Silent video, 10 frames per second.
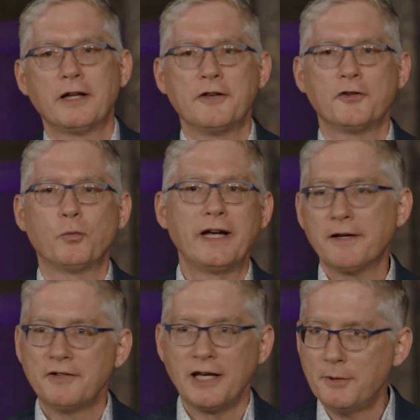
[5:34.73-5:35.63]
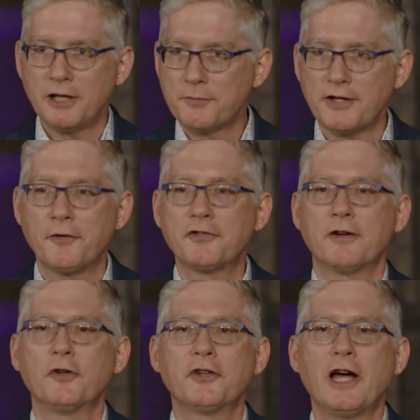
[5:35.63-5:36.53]
as a way of naming himself
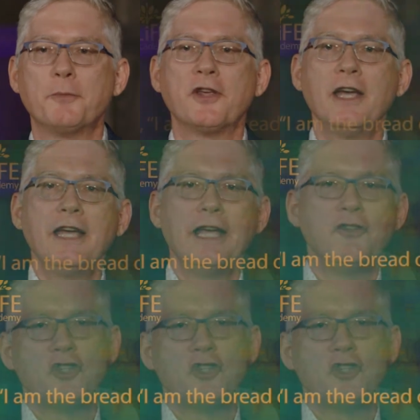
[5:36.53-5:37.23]
several times. In